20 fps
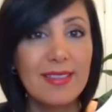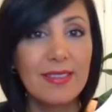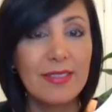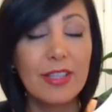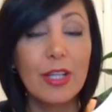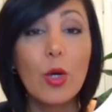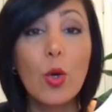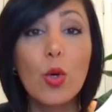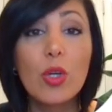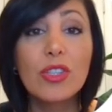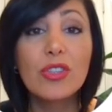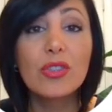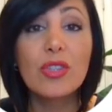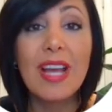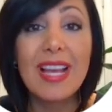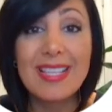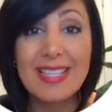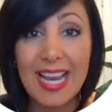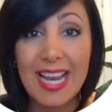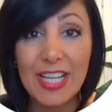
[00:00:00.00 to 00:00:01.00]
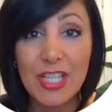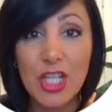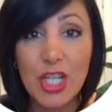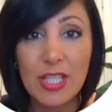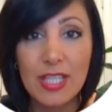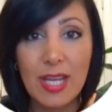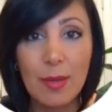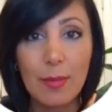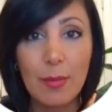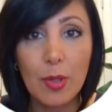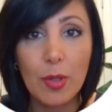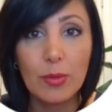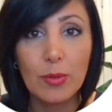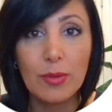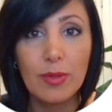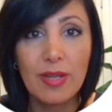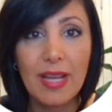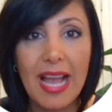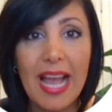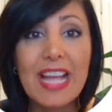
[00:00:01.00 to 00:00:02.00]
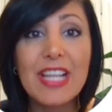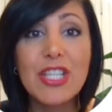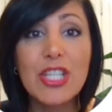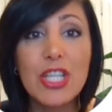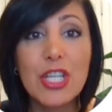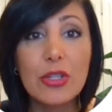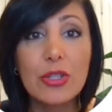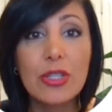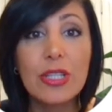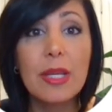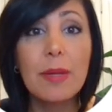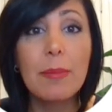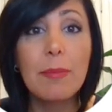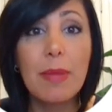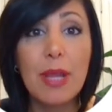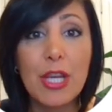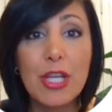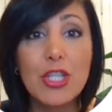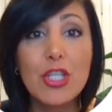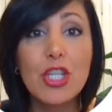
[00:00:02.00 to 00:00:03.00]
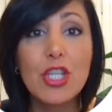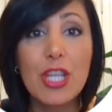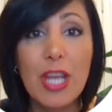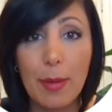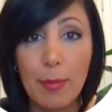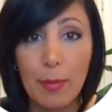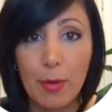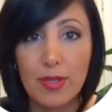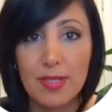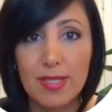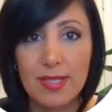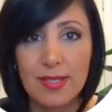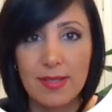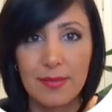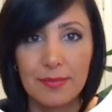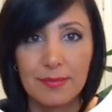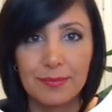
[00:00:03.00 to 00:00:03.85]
record transaction table and dirty page tables.